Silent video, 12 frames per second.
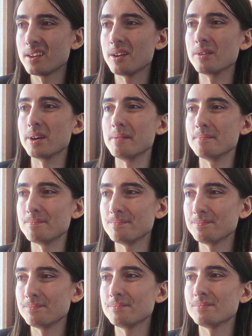all right,
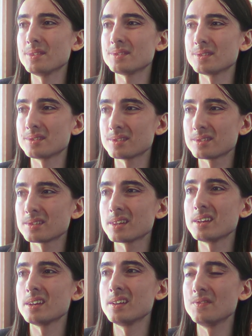this is
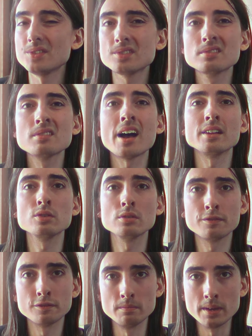this is not
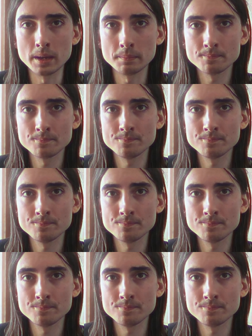good for me,